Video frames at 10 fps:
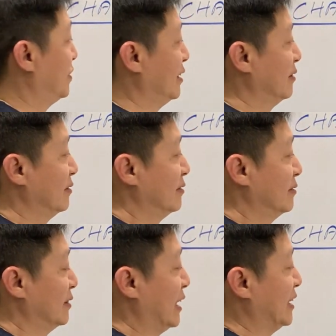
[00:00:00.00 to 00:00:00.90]
the Ren?
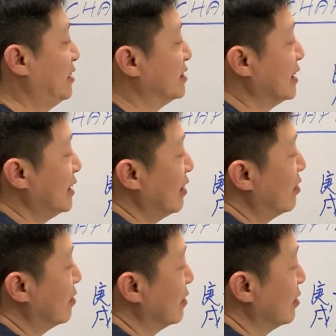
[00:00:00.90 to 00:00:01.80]
Then you say that,
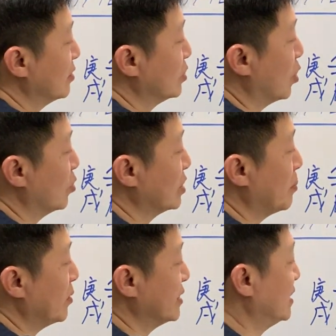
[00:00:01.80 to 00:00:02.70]
Chou
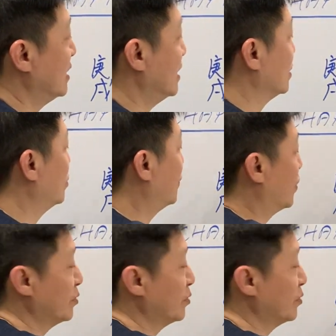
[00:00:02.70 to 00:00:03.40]
support Xing is good